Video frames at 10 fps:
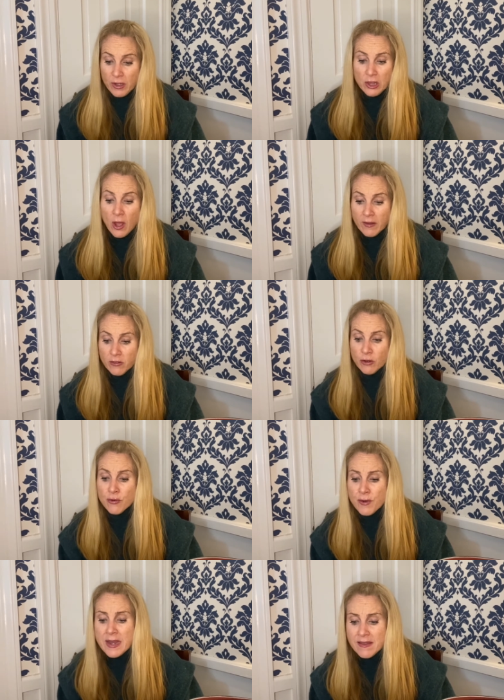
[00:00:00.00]
had lost a
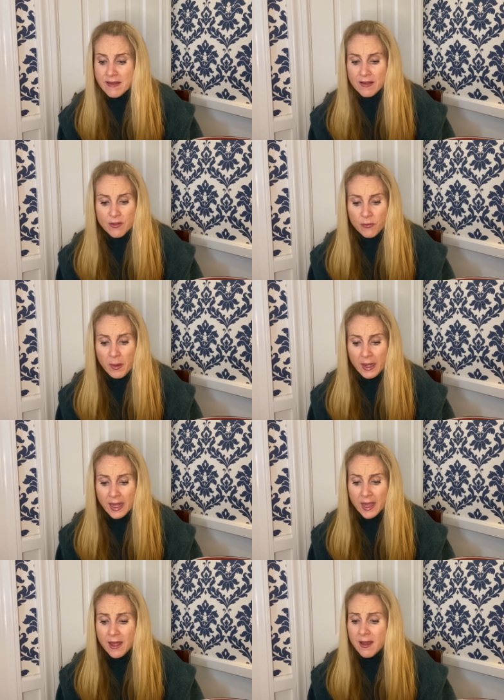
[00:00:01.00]
great deal of
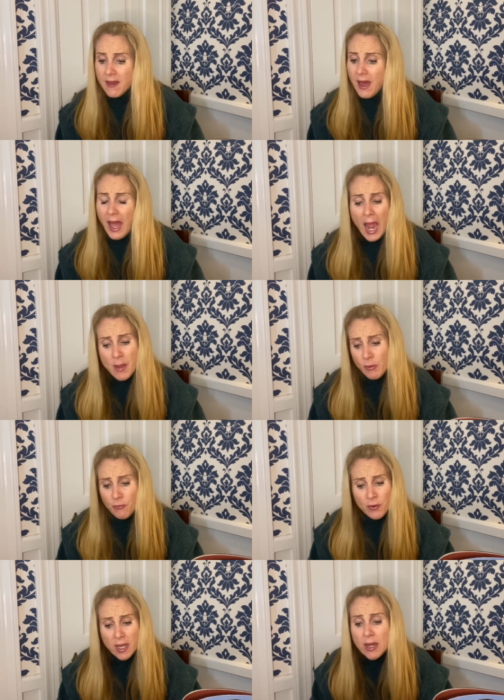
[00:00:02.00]
money. I'm
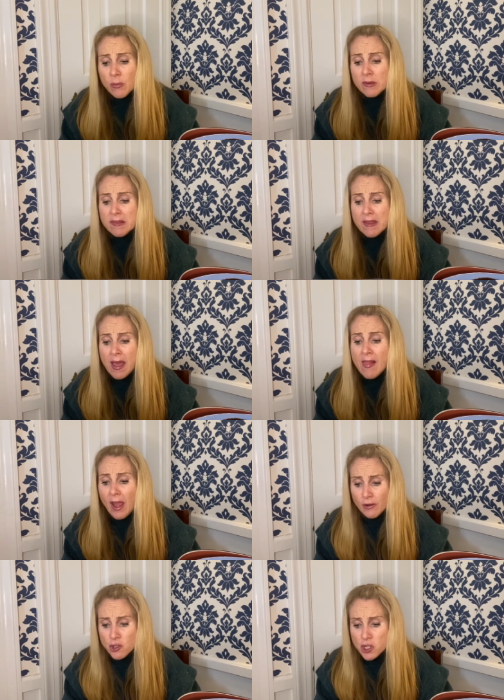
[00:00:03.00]
afraid he will sell
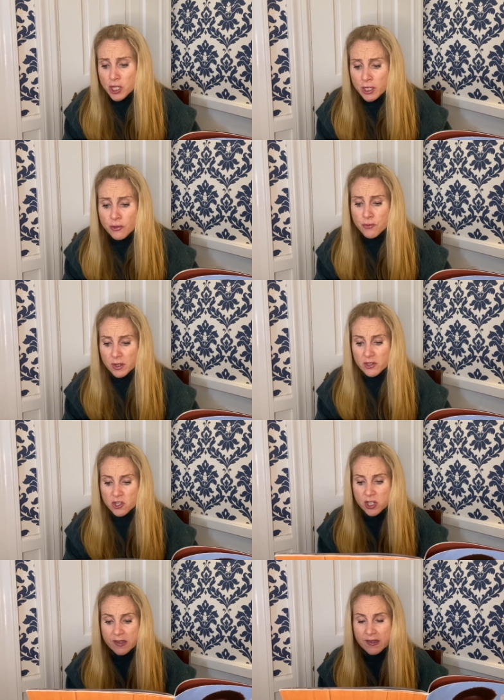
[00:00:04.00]
our children,
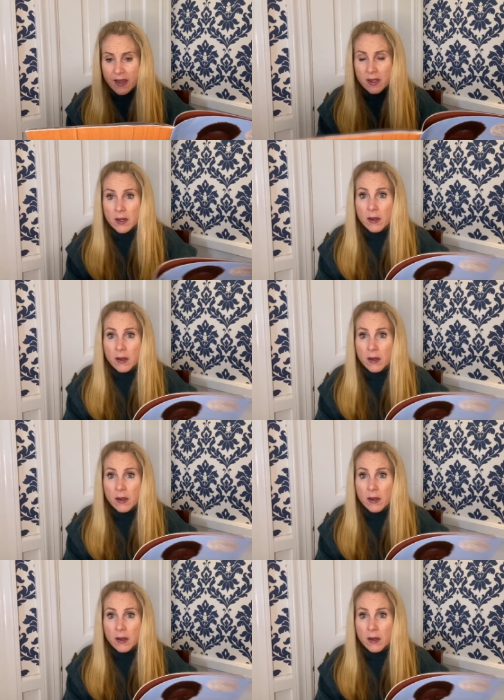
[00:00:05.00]
she said.